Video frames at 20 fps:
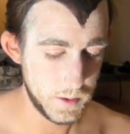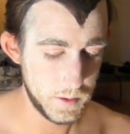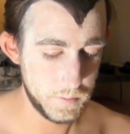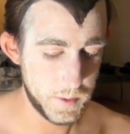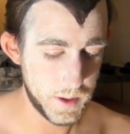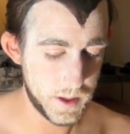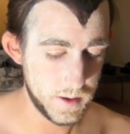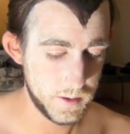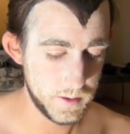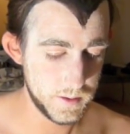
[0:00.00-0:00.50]

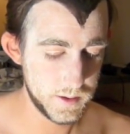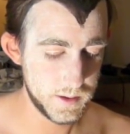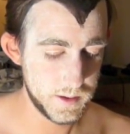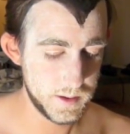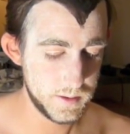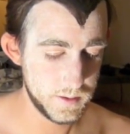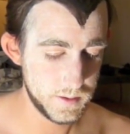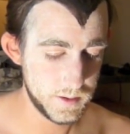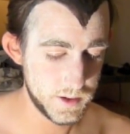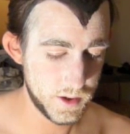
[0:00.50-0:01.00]
because
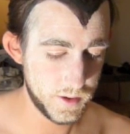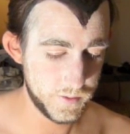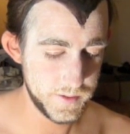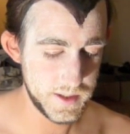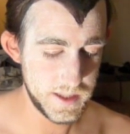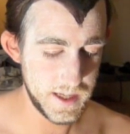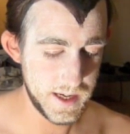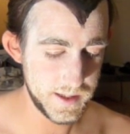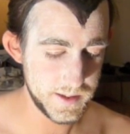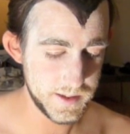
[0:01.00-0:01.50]
she
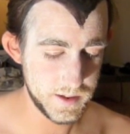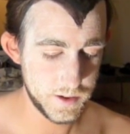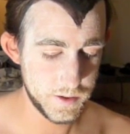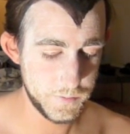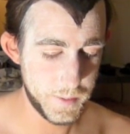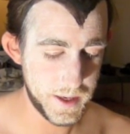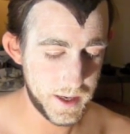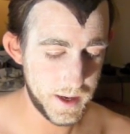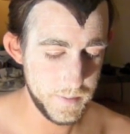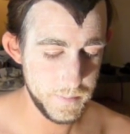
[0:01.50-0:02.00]
obviously had such a
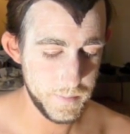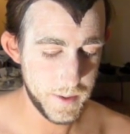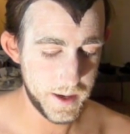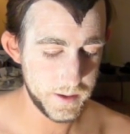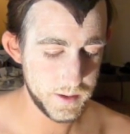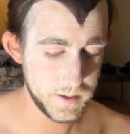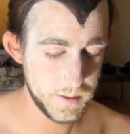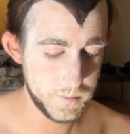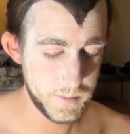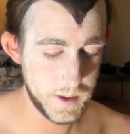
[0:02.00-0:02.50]
big impact
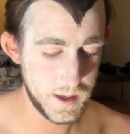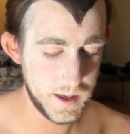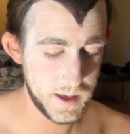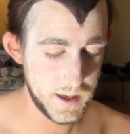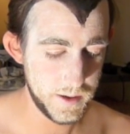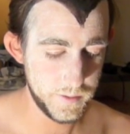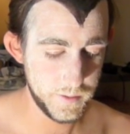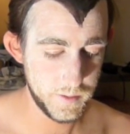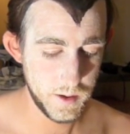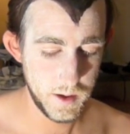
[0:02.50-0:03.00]
on my life.